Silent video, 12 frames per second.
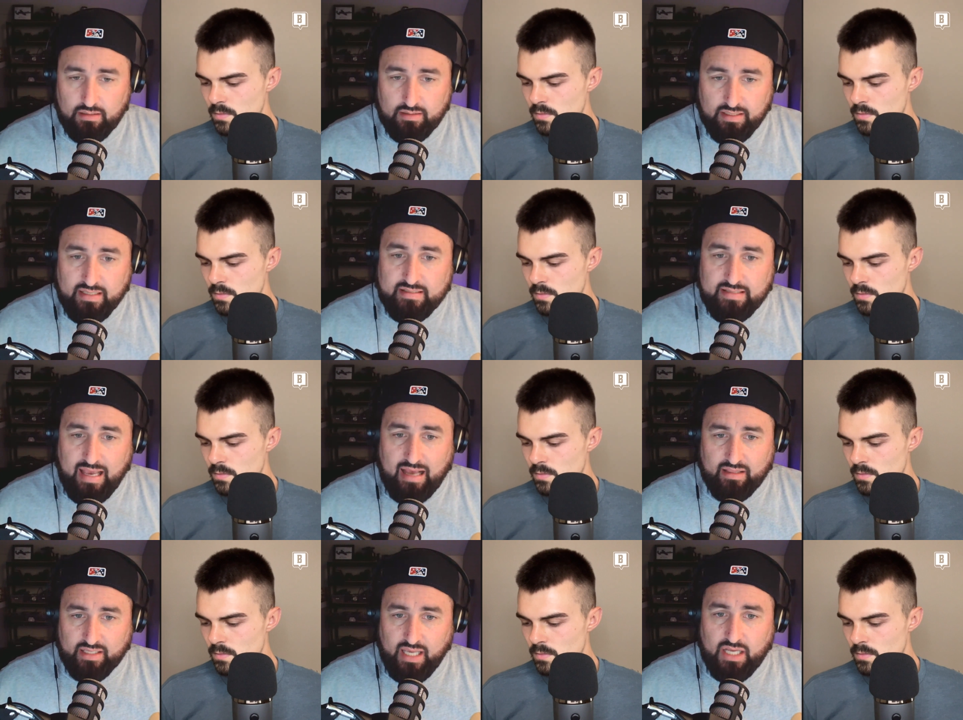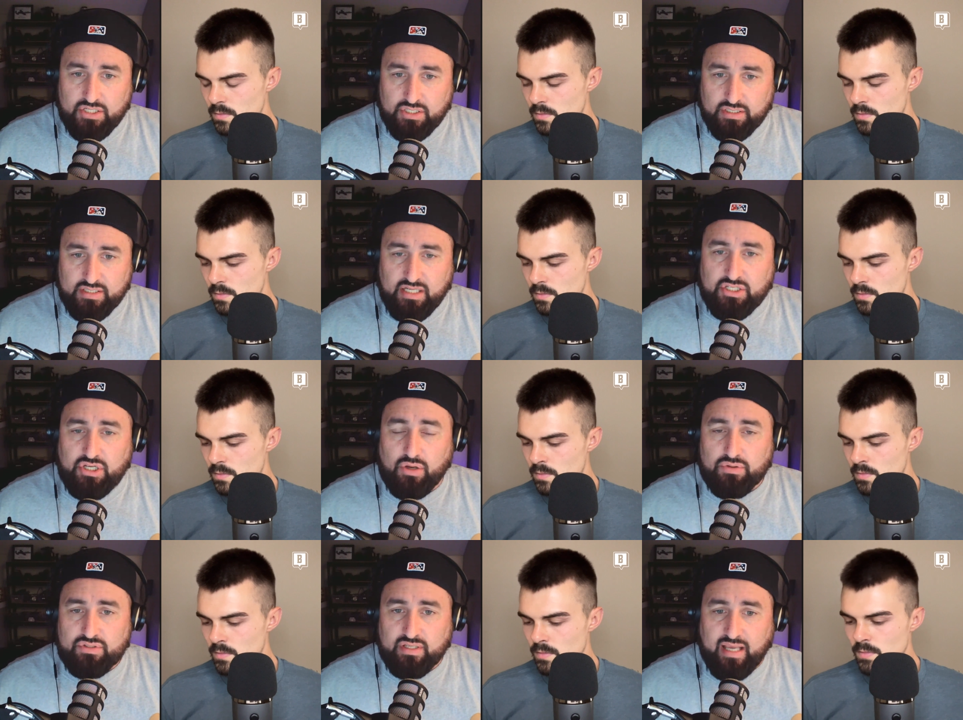Speaker 1: these allegations he
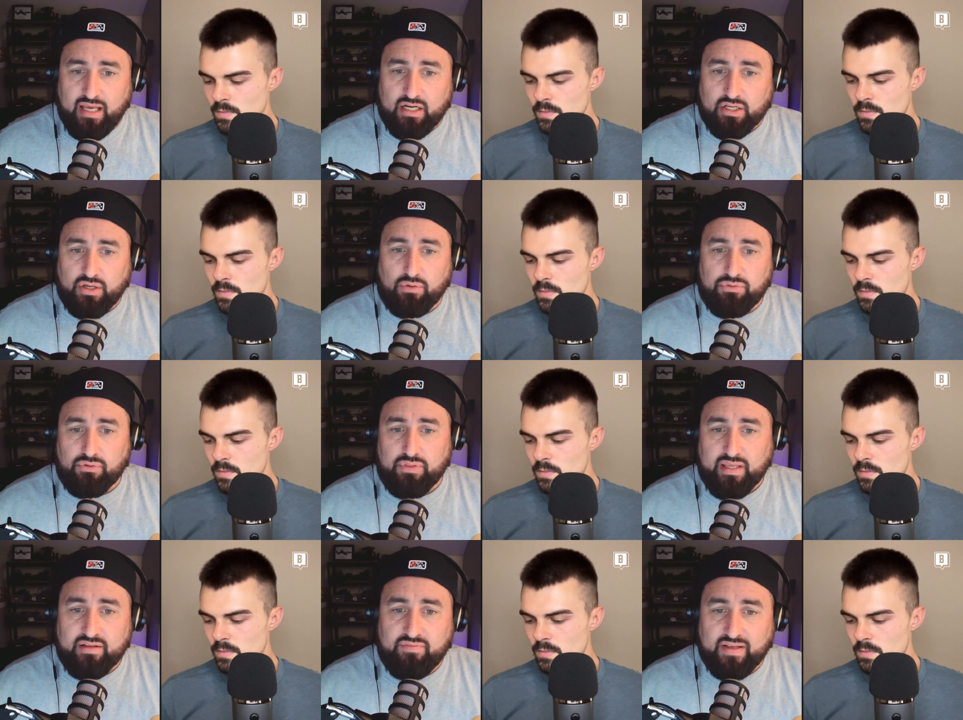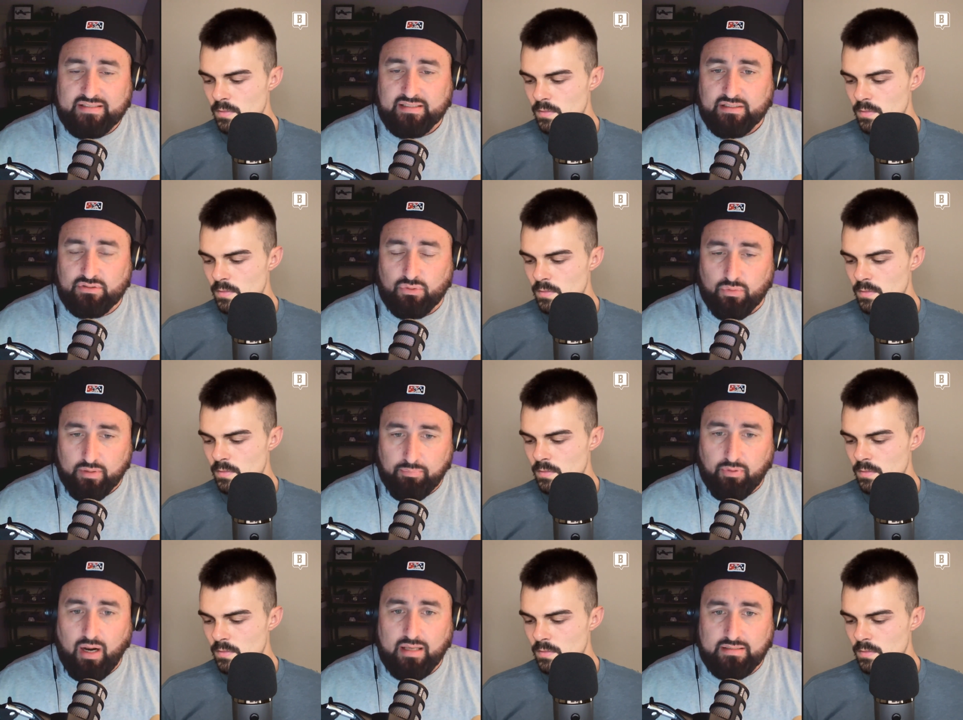chose to kind of go through the investigatory
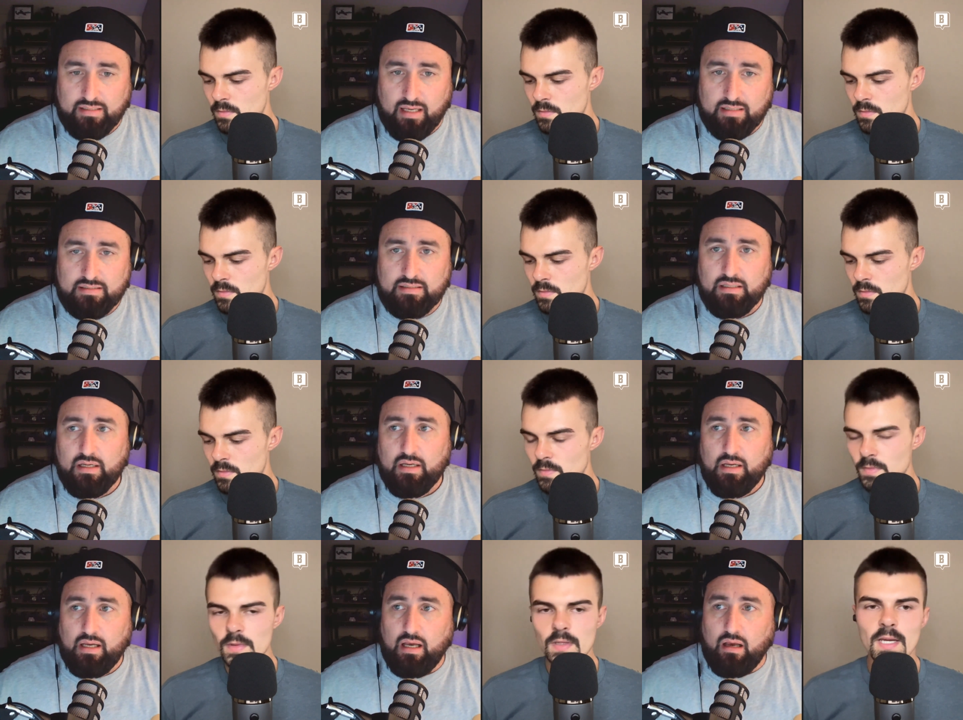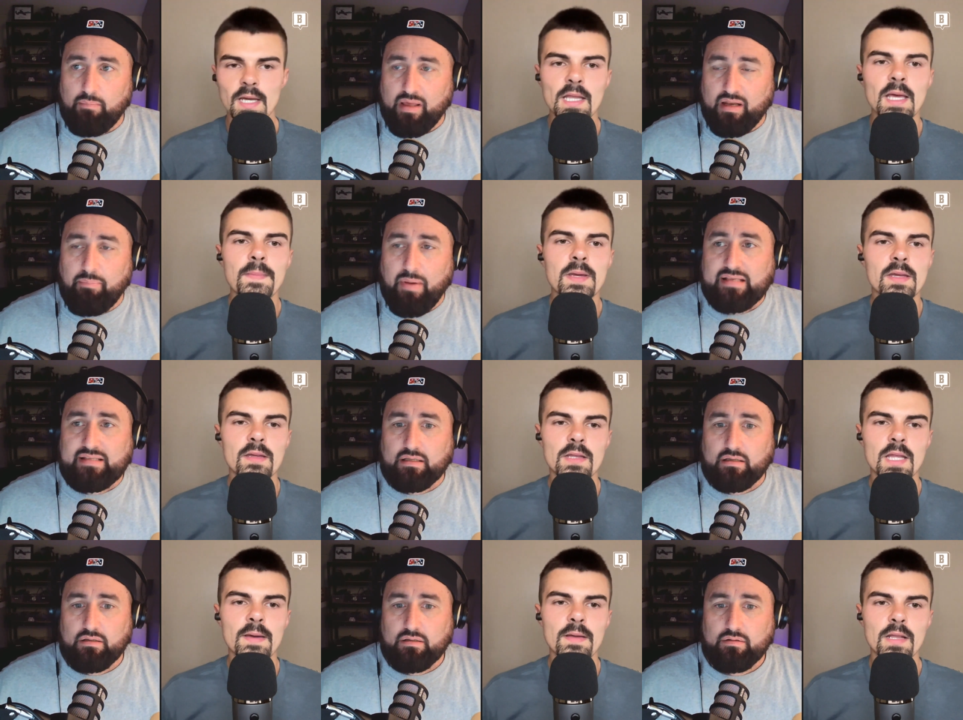process um, yeah let me
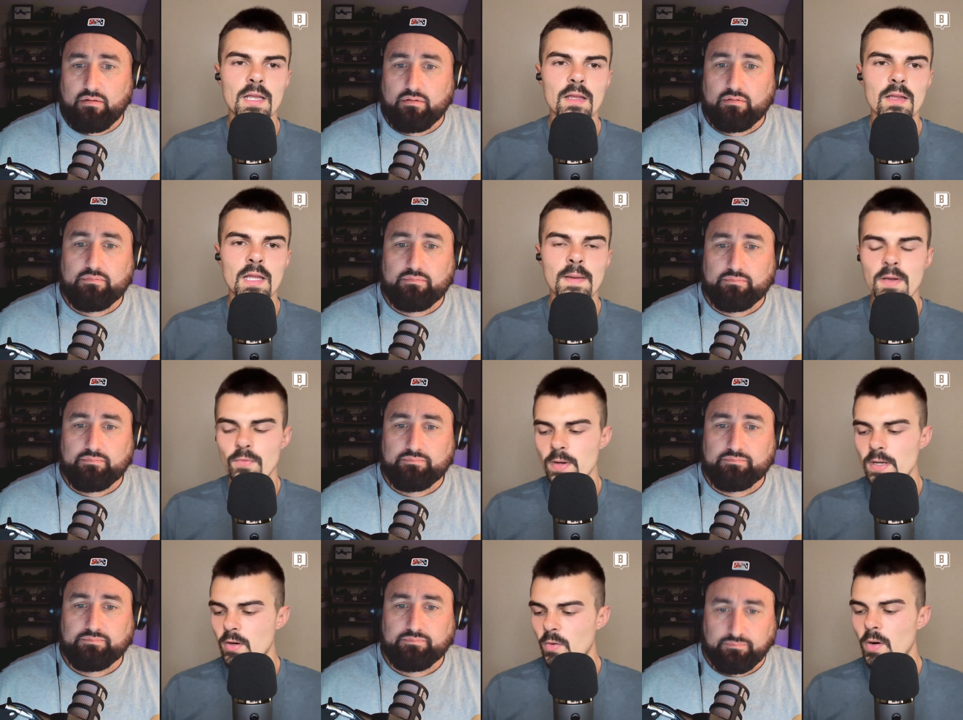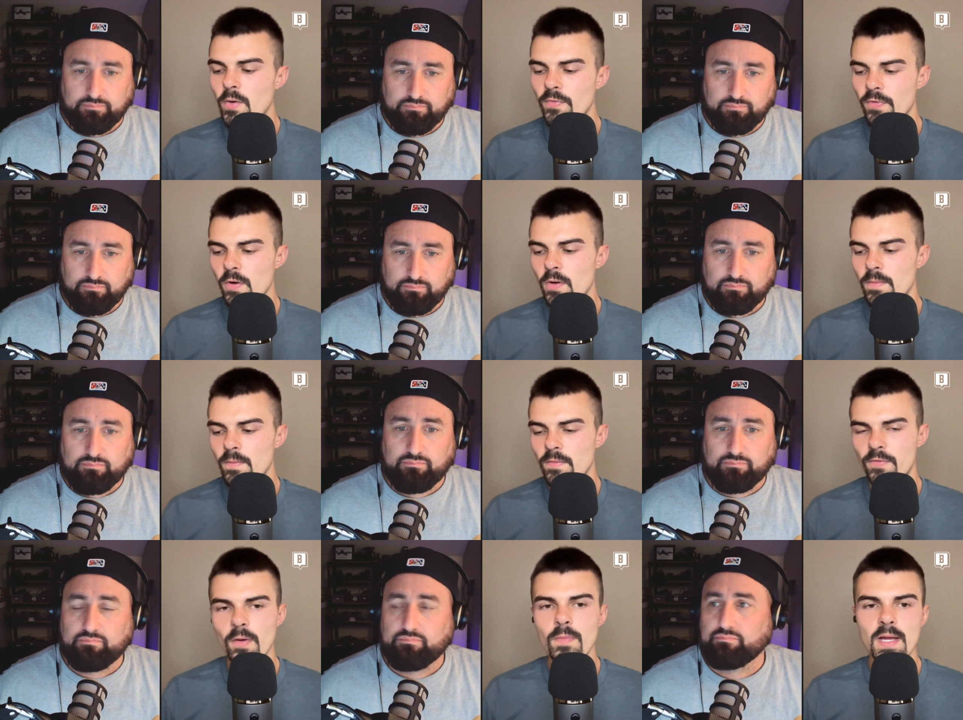
Speaker 2: let, let me read a quote
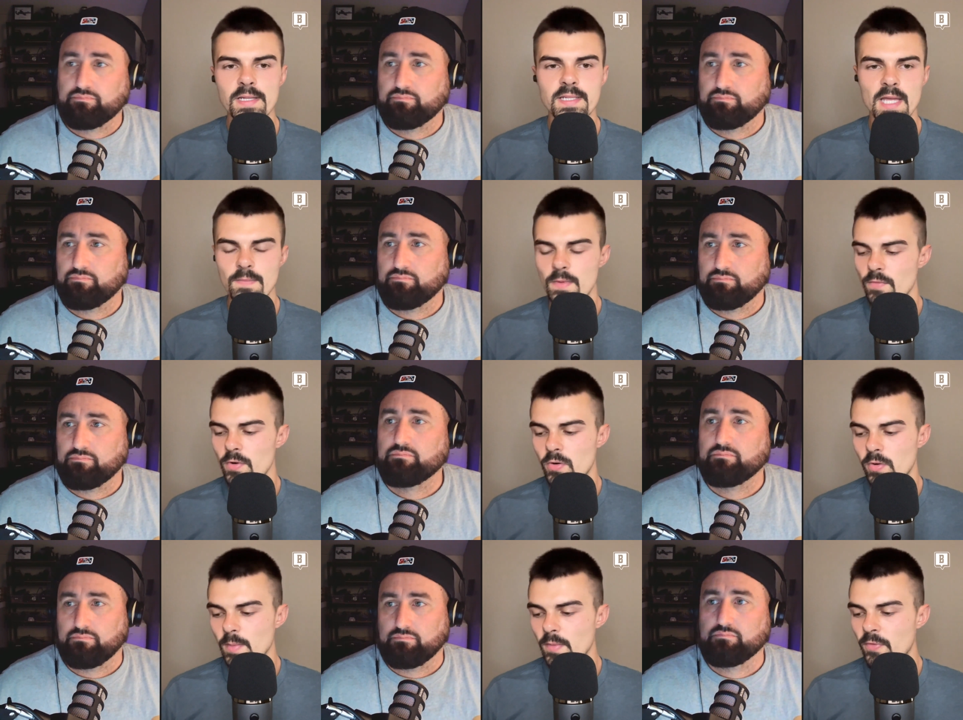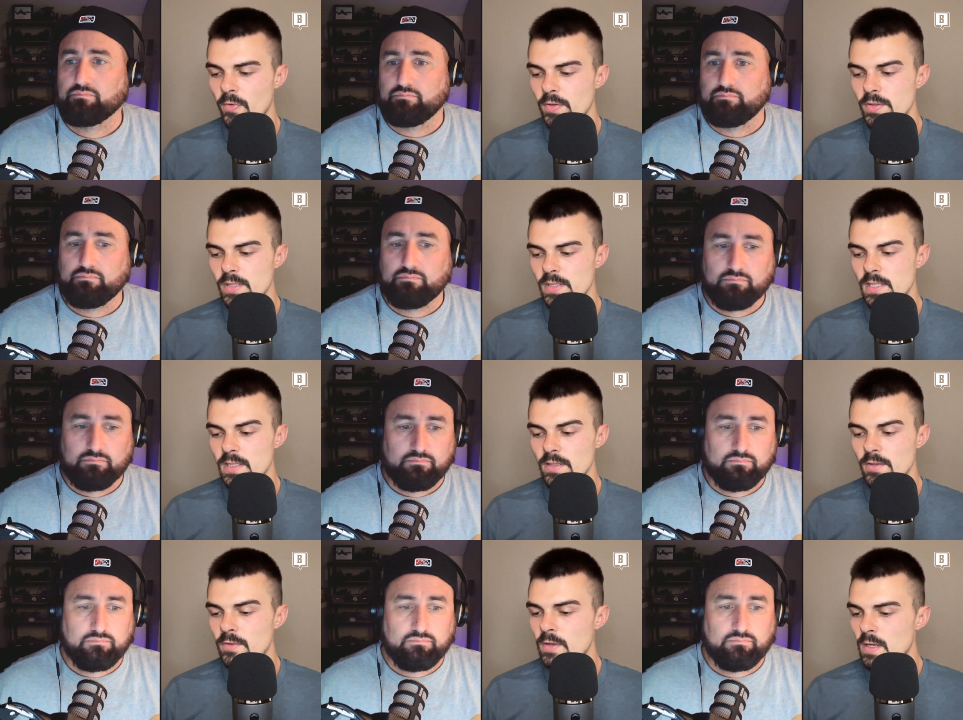from from that statement real quick before you
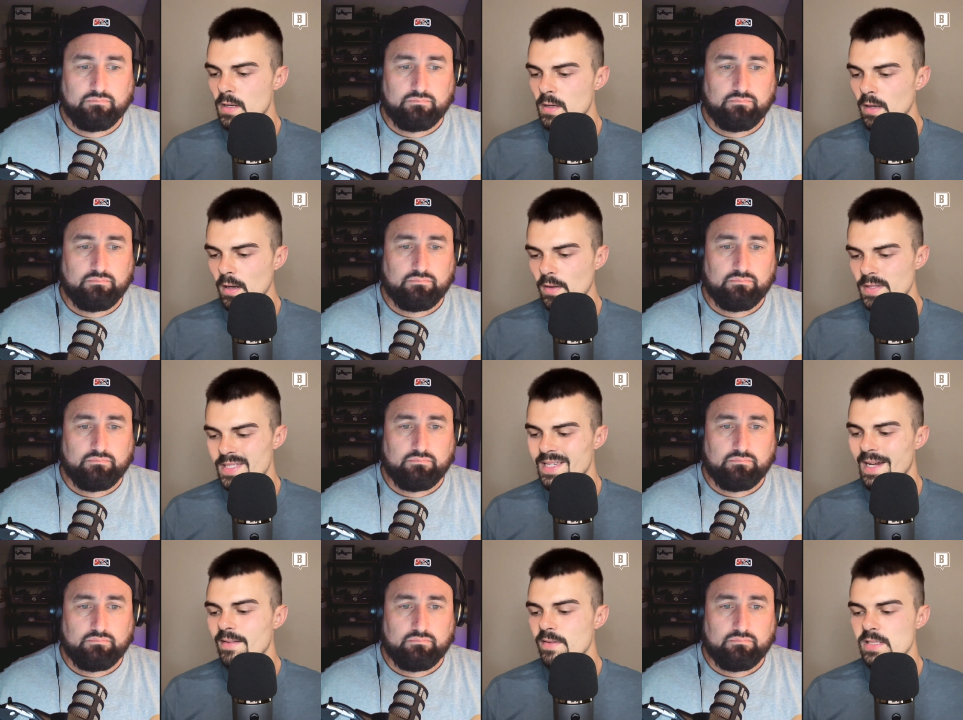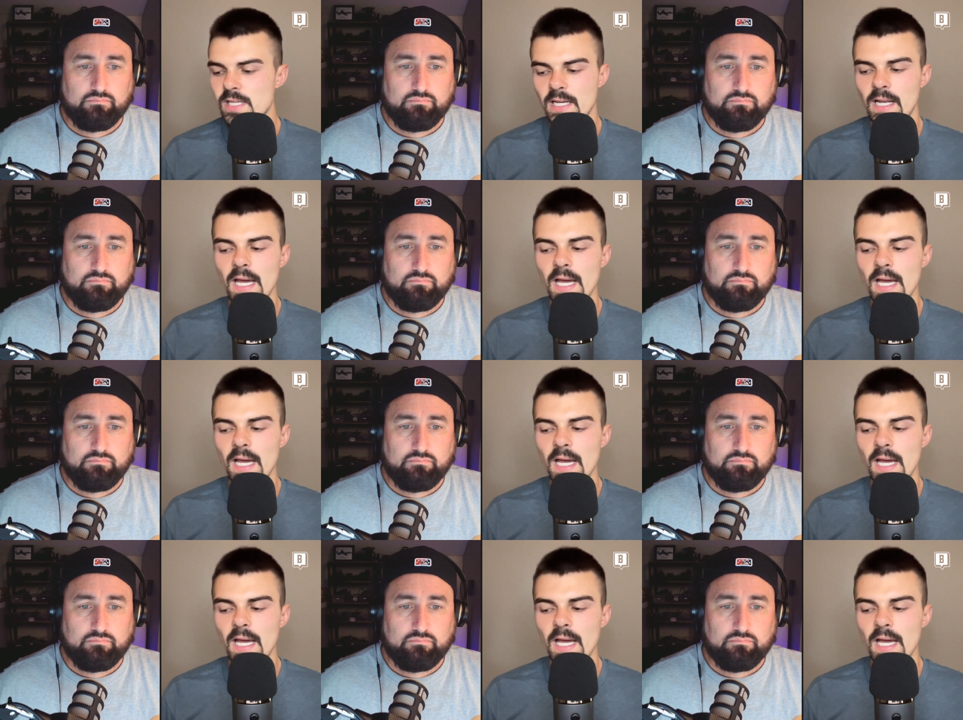continue uh, this is kind of the second